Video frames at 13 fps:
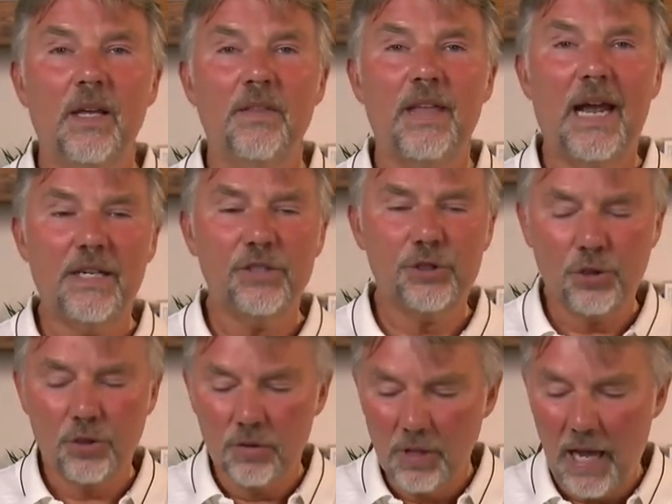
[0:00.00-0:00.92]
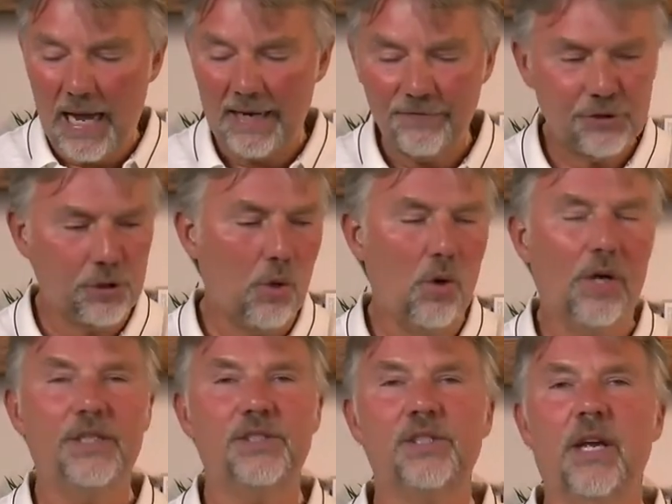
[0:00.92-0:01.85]
that is your life
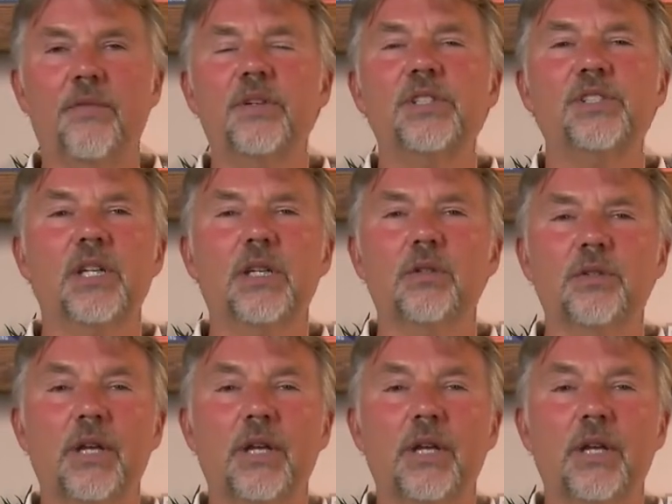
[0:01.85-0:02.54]
choice every single